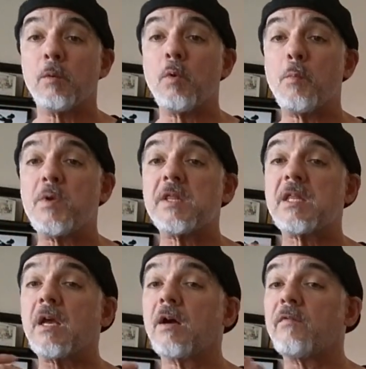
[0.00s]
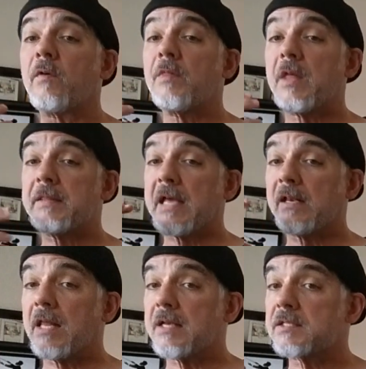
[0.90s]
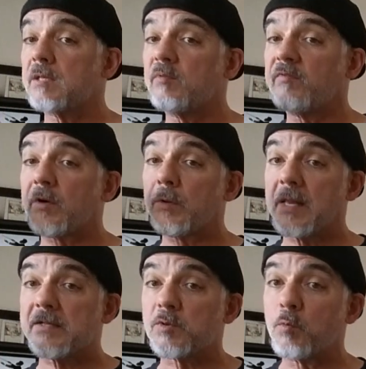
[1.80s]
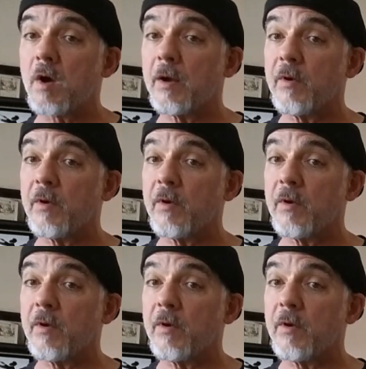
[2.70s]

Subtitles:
when we think of that last semivowel as a Y,